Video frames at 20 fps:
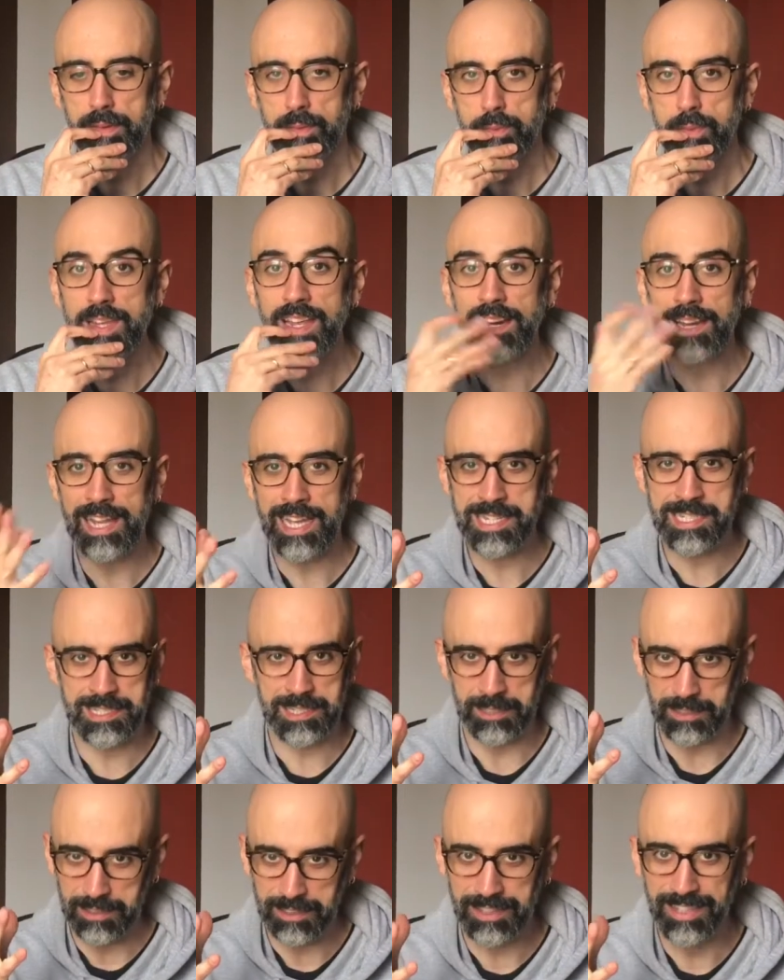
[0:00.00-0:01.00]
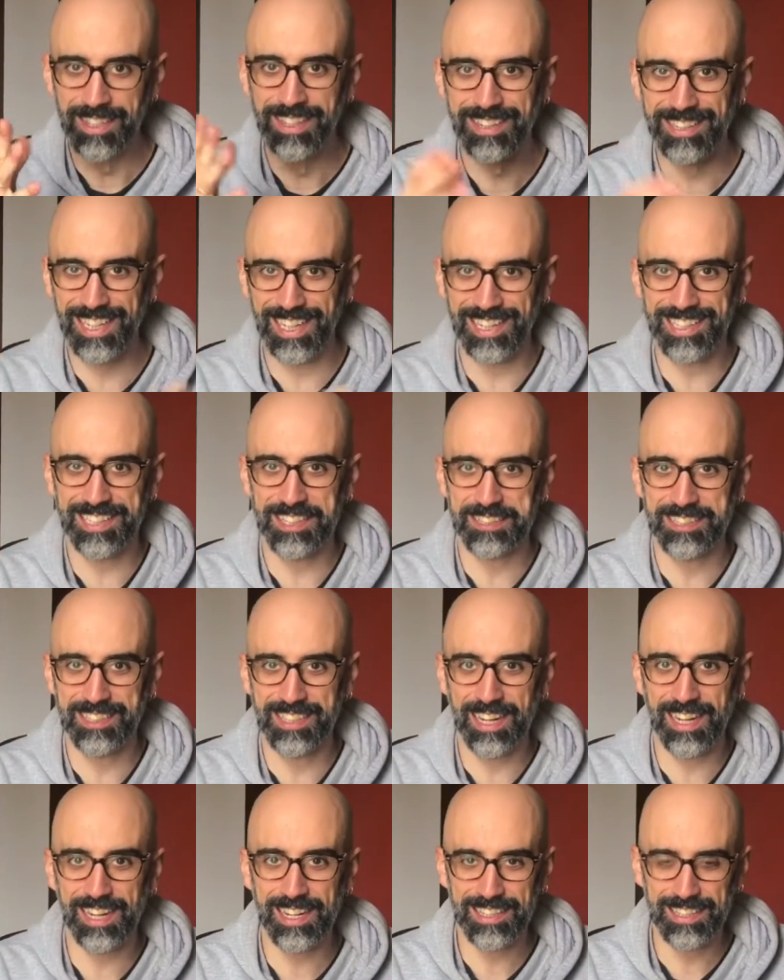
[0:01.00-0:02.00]
realizing
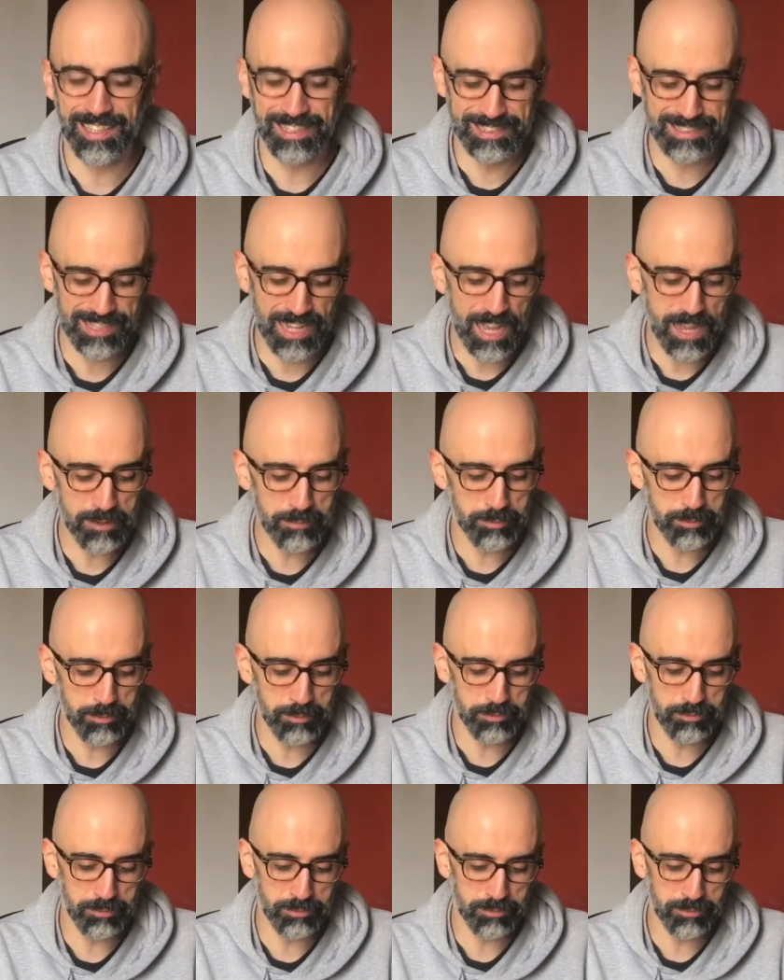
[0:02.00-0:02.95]
the type of